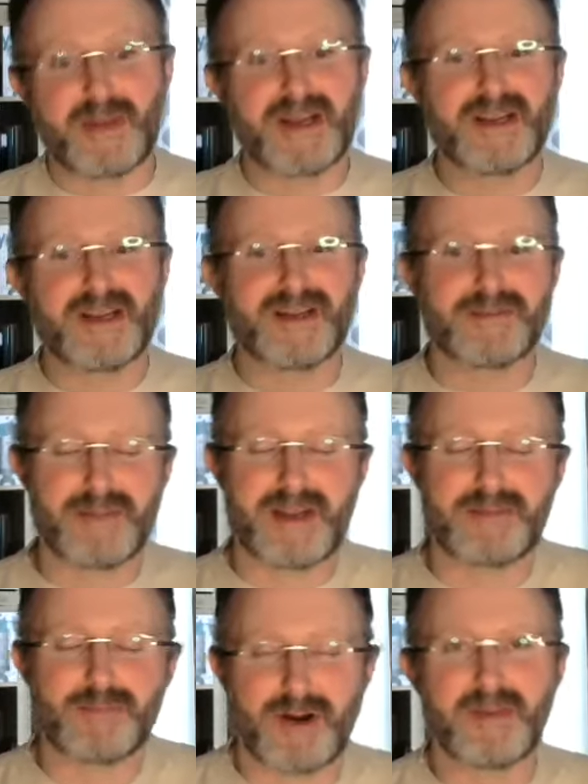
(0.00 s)
my my
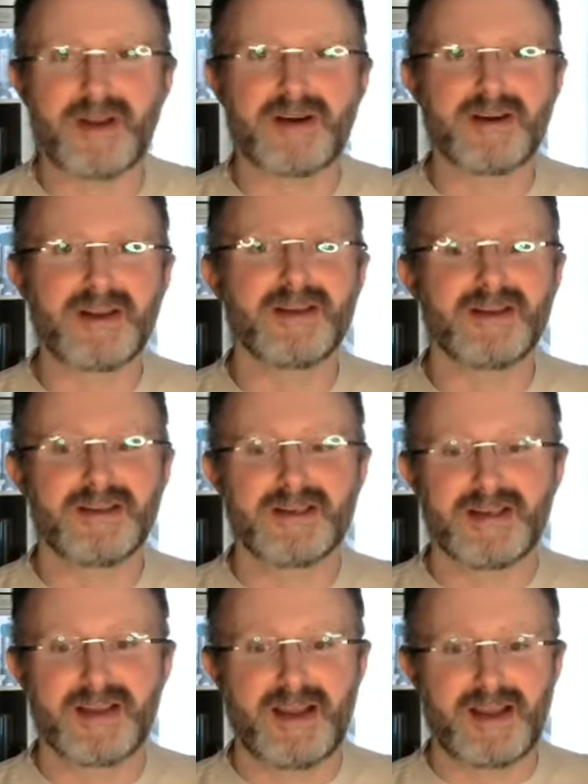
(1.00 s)
primary
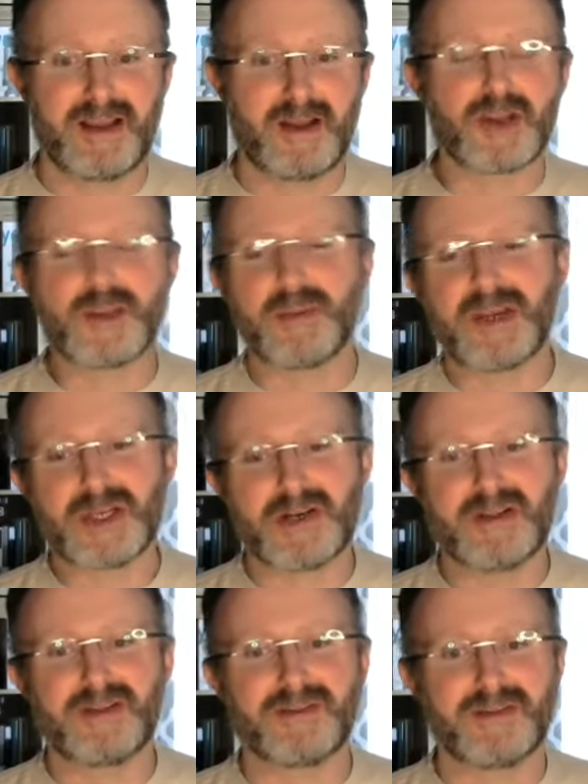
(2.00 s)
uh, occupation
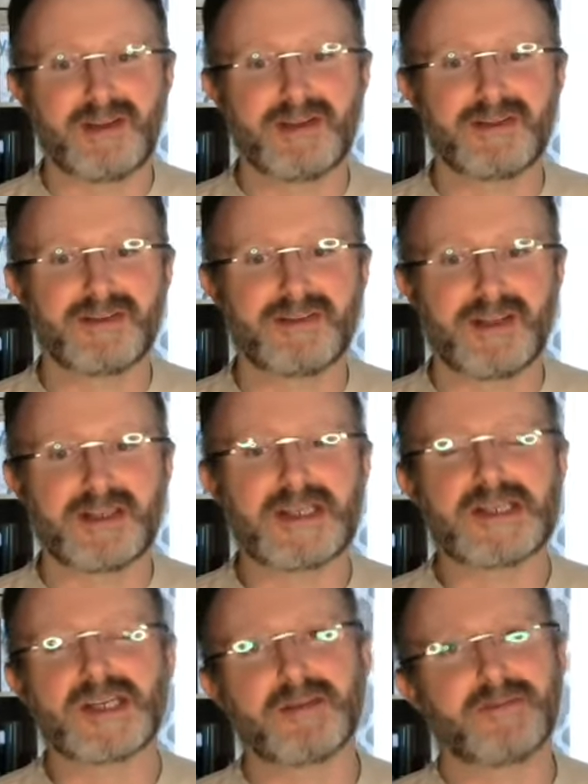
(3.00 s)
is is in
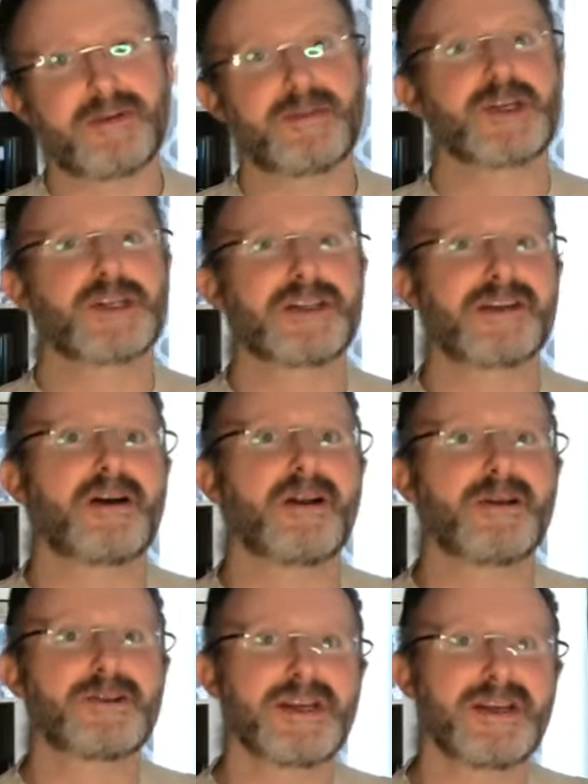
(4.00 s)
teaching information
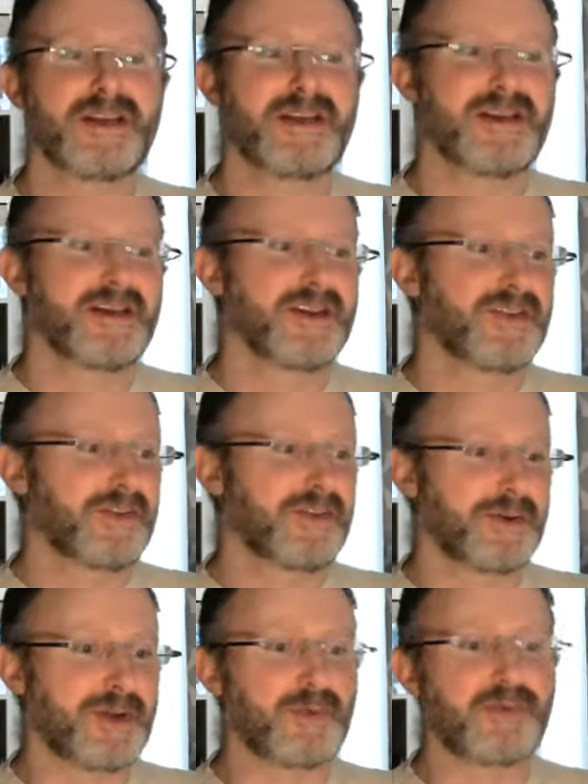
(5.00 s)
technology.
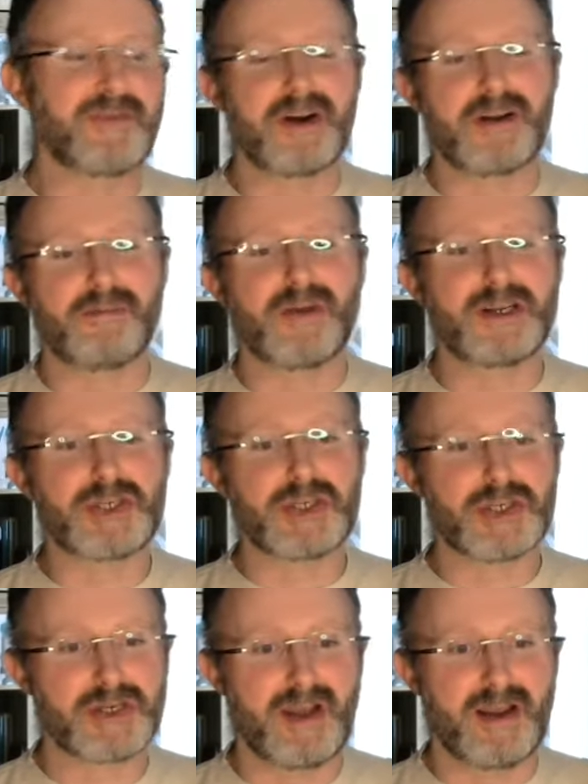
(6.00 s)
So I would very
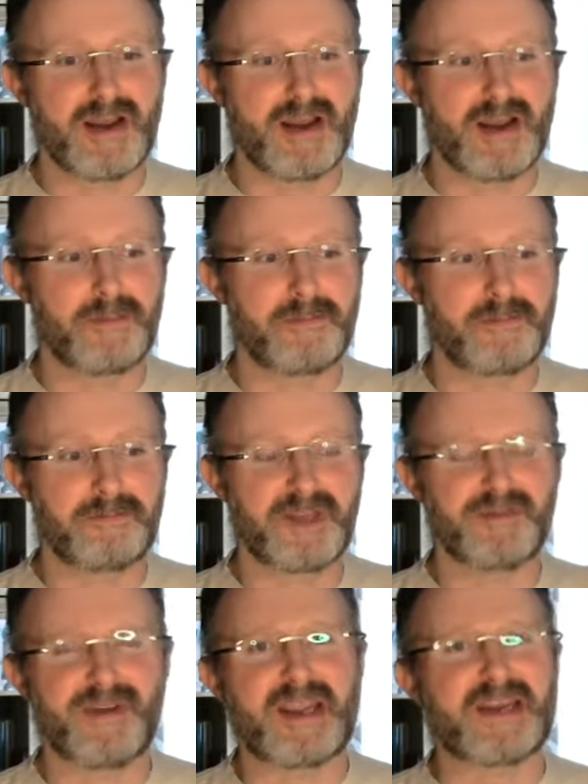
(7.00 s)
much um,
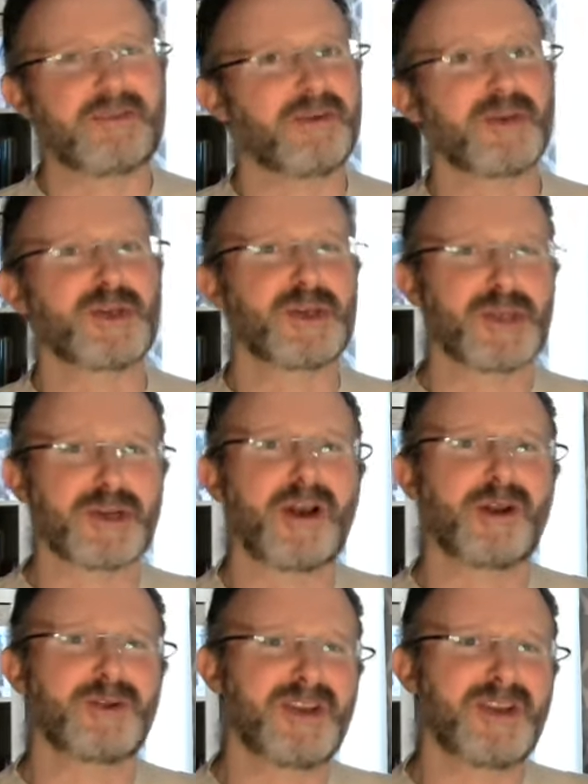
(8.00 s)
define information
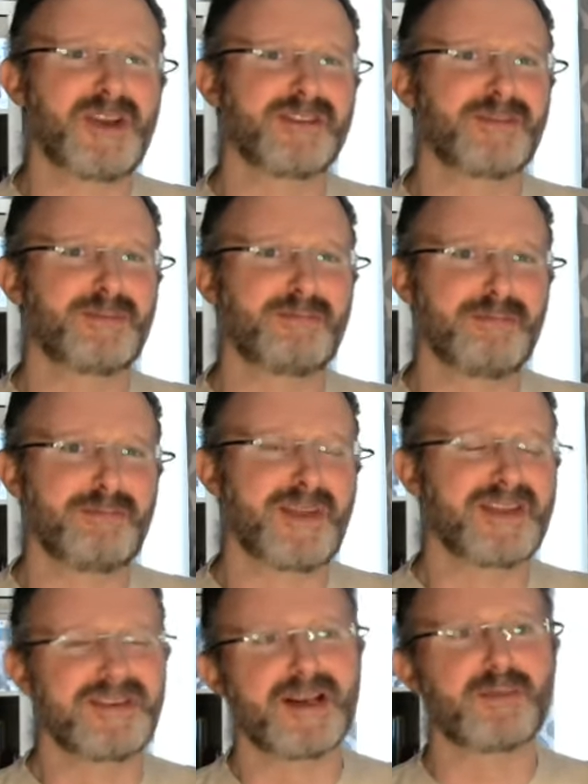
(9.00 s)
technology as
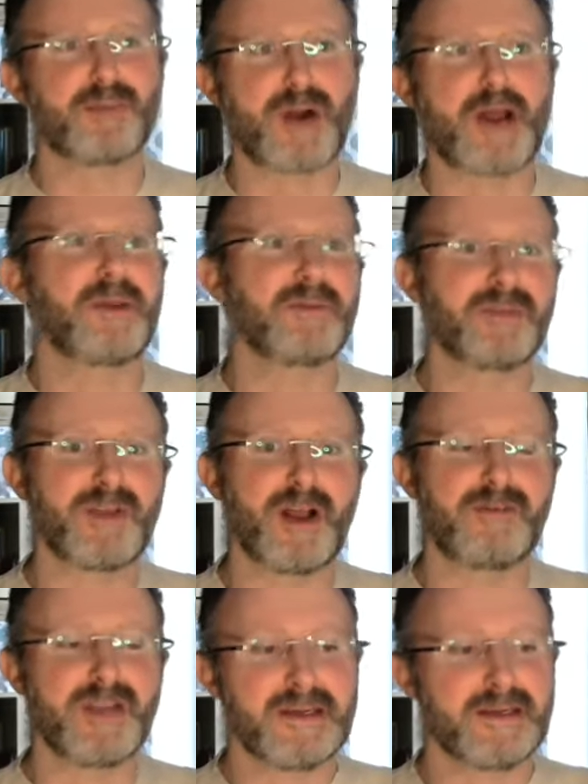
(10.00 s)
basically problem
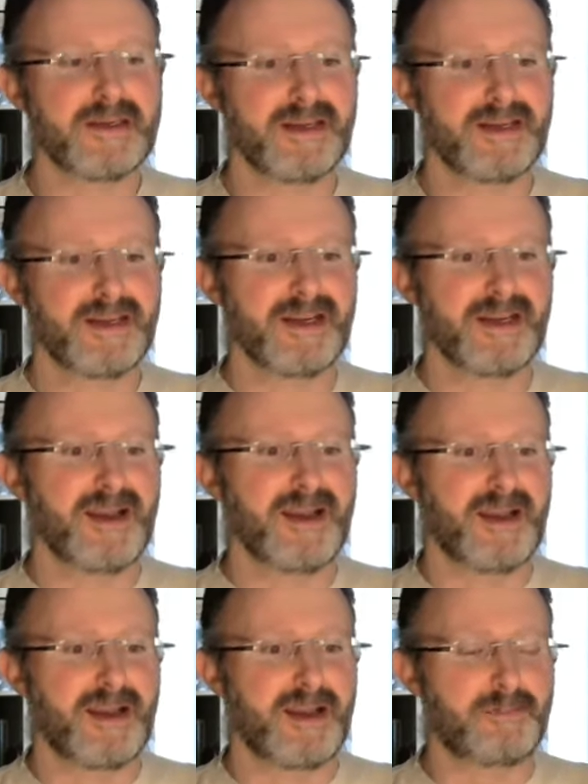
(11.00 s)
solving
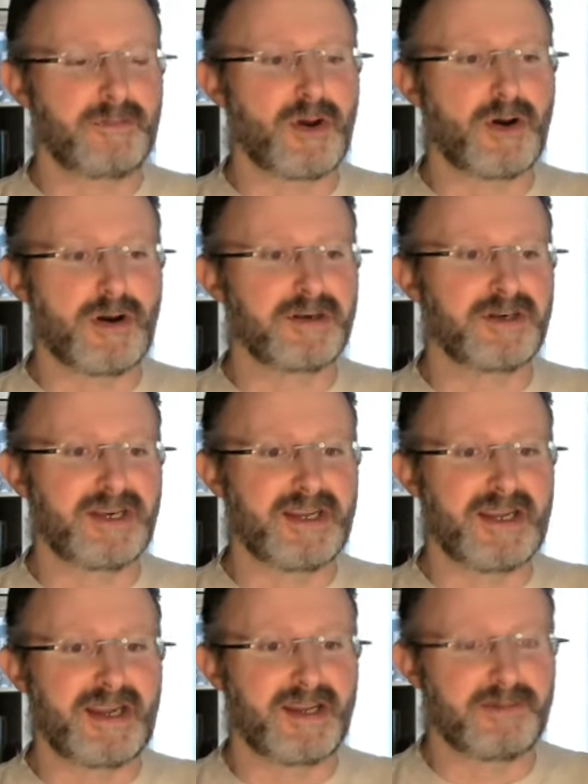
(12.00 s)
um, on,
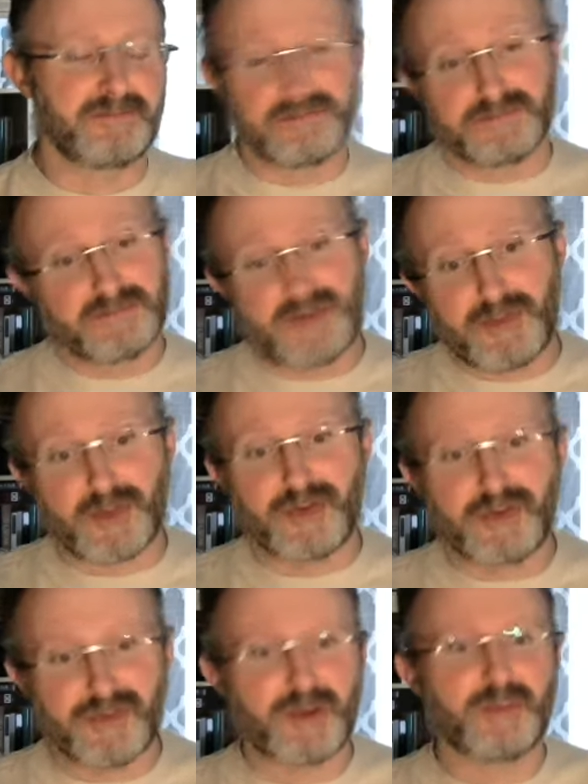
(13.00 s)
um, of course,
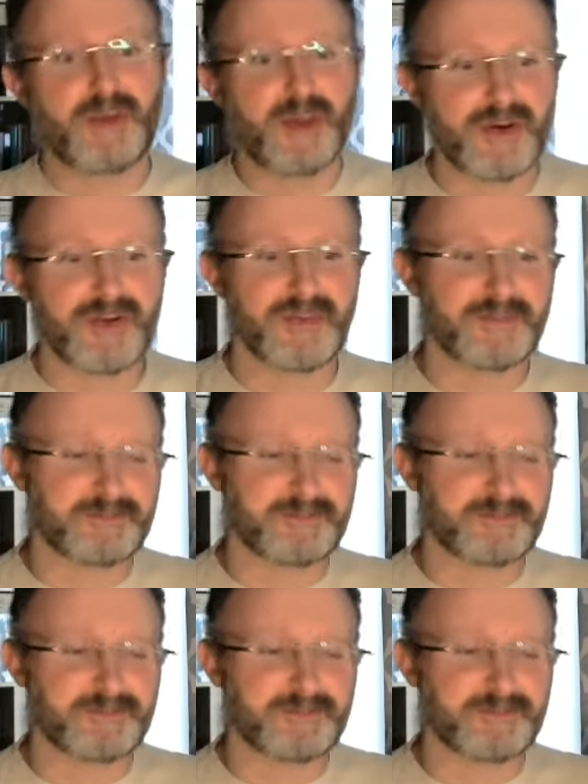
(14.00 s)
using computers.